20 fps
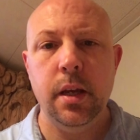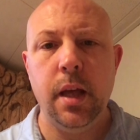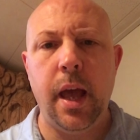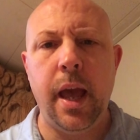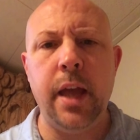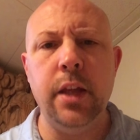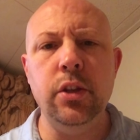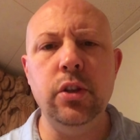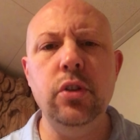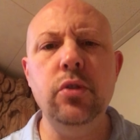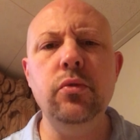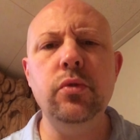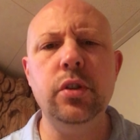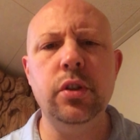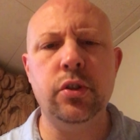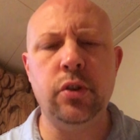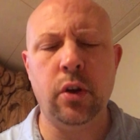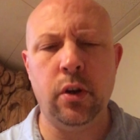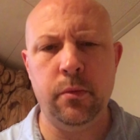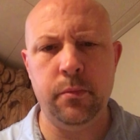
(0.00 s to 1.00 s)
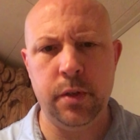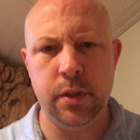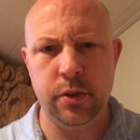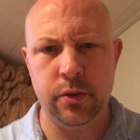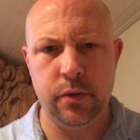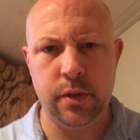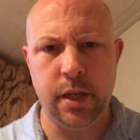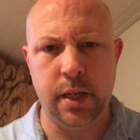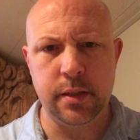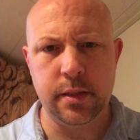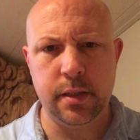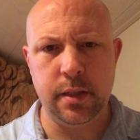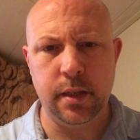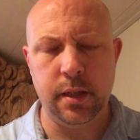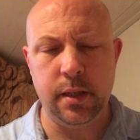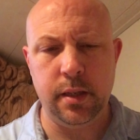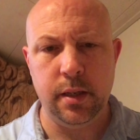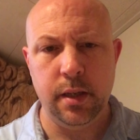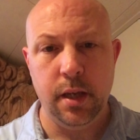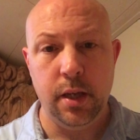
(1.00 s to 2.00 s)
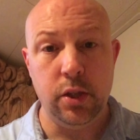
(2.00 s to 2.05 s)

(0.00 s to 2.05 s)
and you determined your destiny.